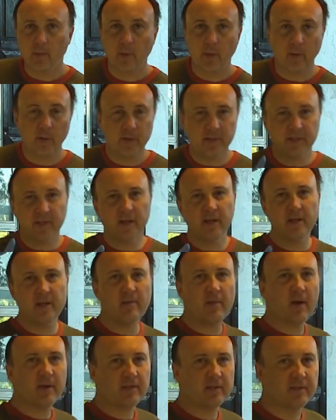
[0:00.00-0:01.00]
But I want to tell
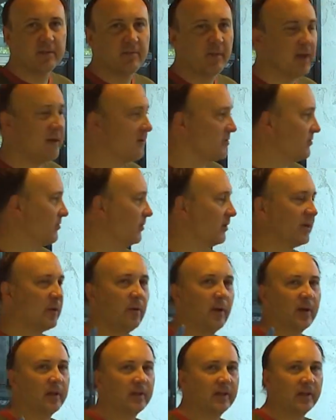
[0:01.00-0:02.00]
you about the tomatoes real
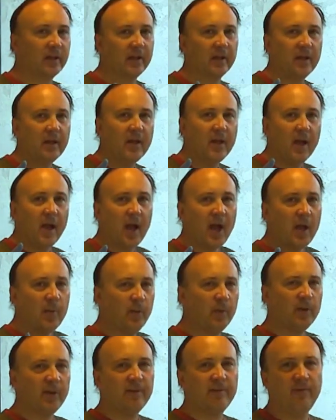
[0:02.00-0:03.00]
quickly. I
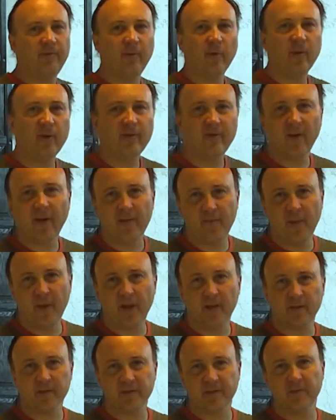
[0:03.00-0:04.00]
put in 45
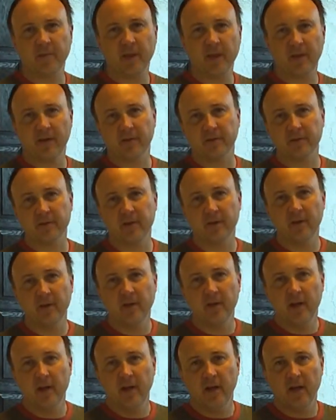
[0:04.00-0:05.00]
pounds of tomatoes,
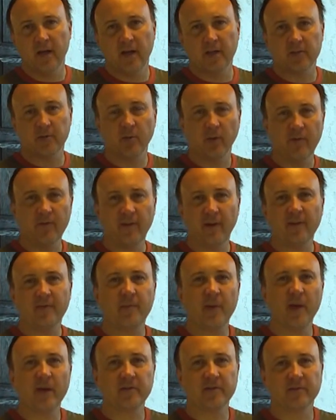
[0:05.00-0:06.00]

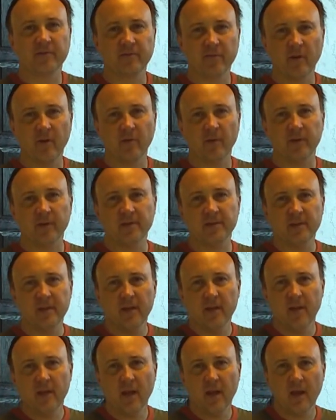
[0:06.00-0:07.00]
25 pounds of Romas,
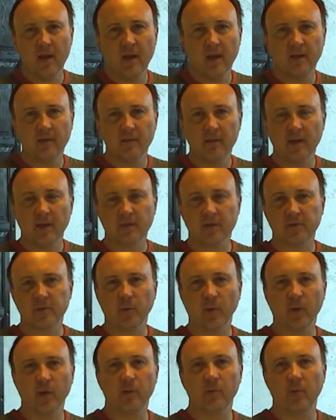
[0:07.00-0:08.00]
and the other
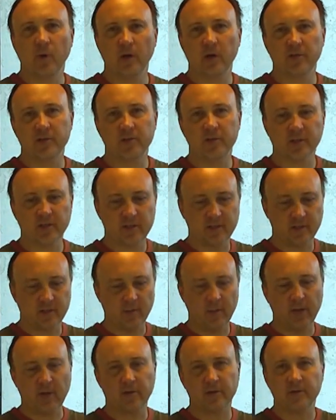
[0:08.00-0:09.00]
20 was just
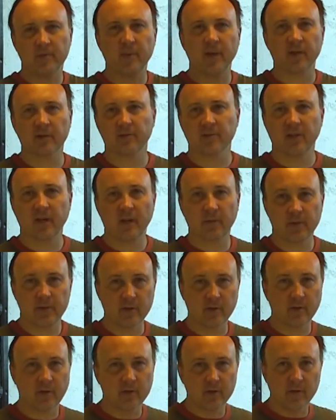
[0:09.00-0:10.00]
the bigger tomatoes that I
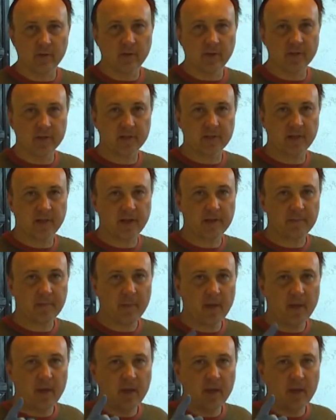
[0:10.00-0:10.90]
was showing you yesterday.